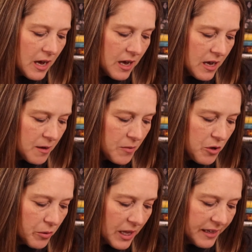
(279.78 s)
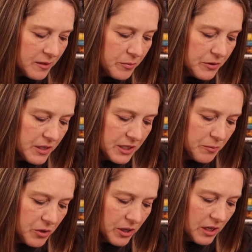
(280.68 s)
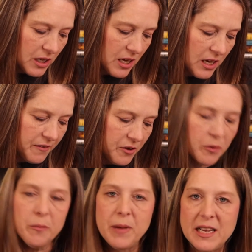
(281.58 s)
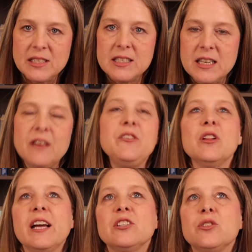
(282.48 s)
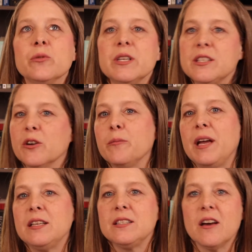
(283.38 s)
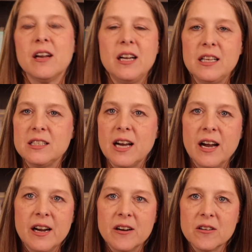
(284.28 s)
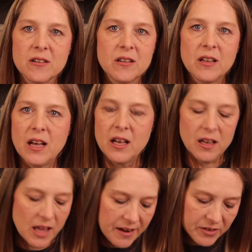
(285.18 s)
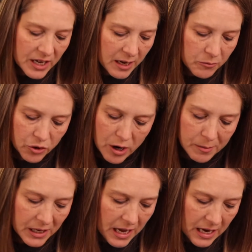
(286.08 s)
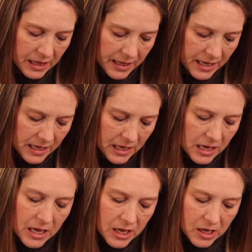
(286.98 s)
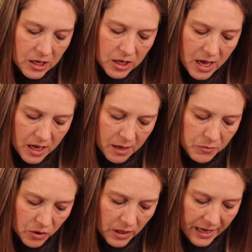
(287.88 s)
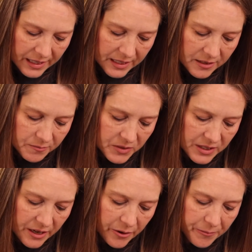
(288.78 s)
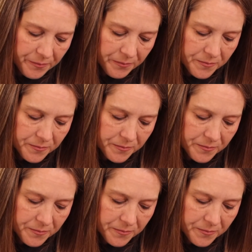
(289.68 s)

Who will like this book? If you like stories that are based on an entire lifetime drama kind of thing, you'll like it. So